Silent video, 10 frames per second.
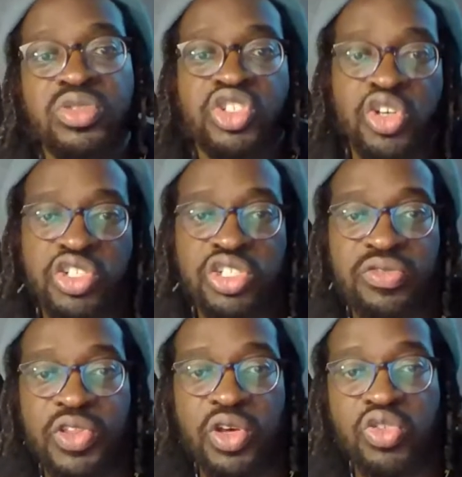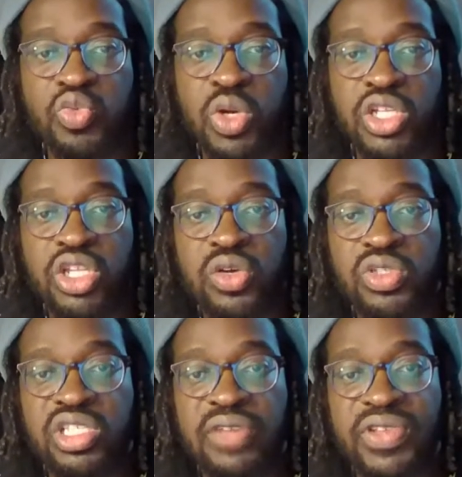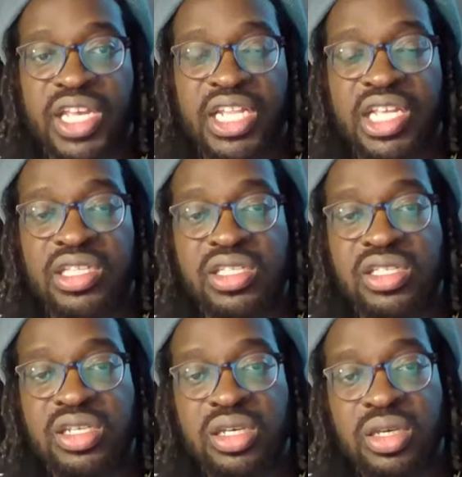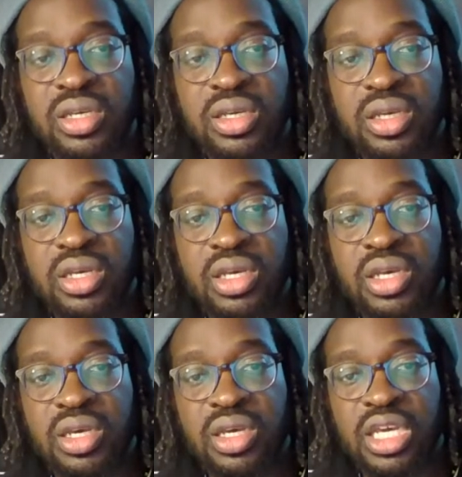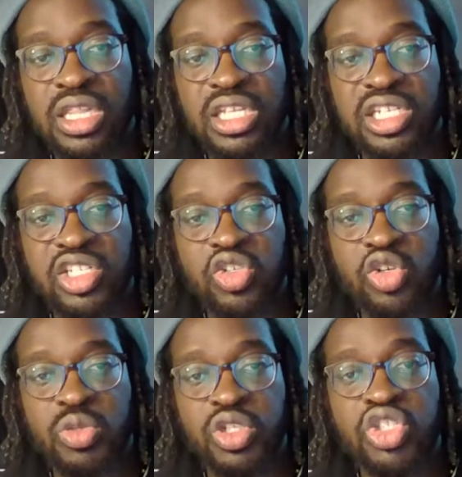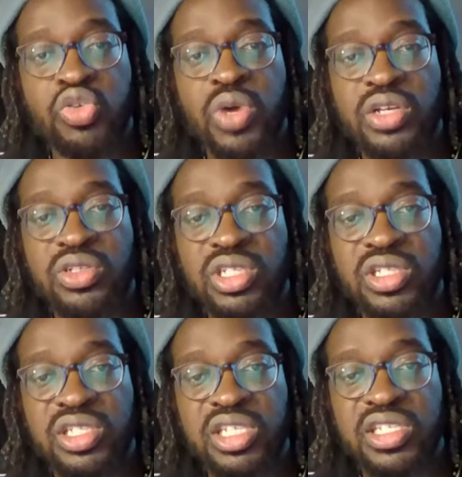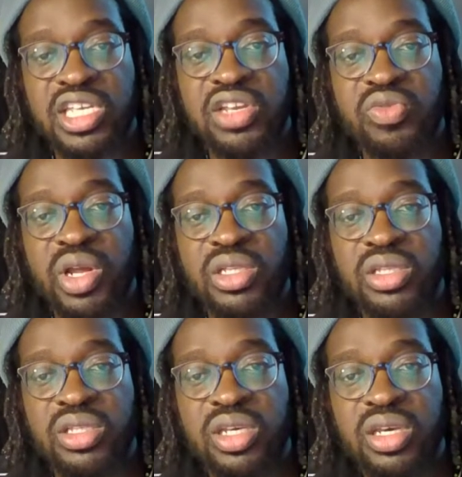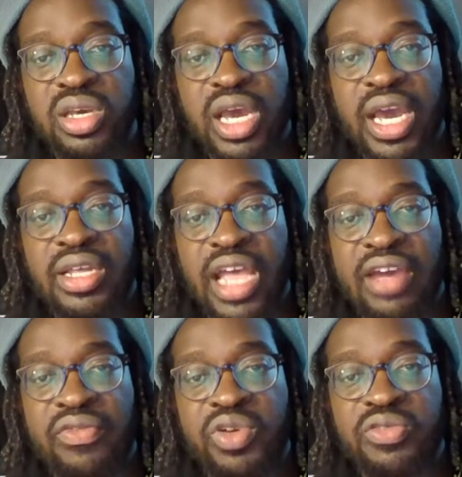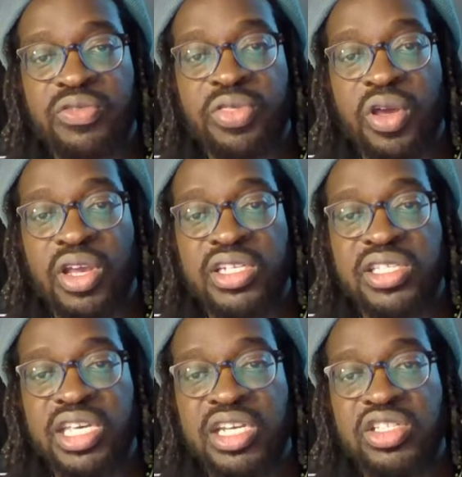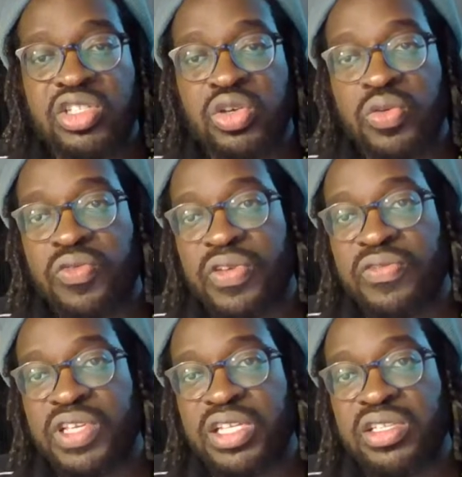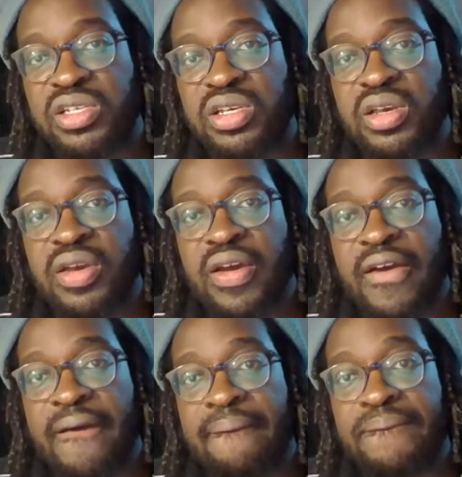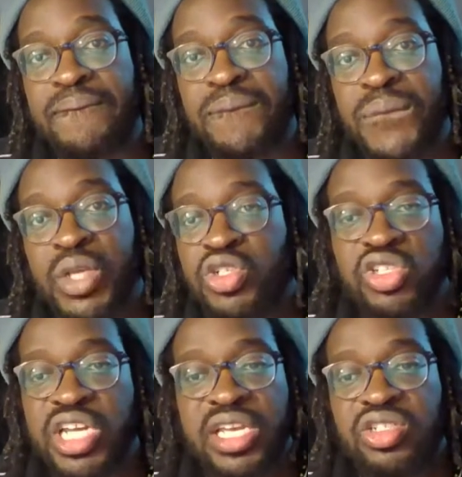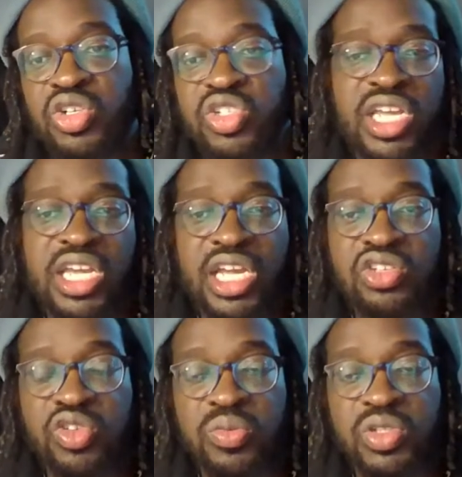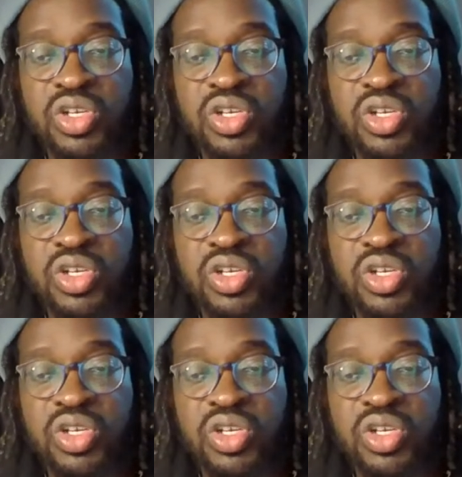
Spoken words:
Josh, for those who want to know, 7 innings in this year's tournament, 216 runs at an average of 36, 250s. Josh ain't getting dropped.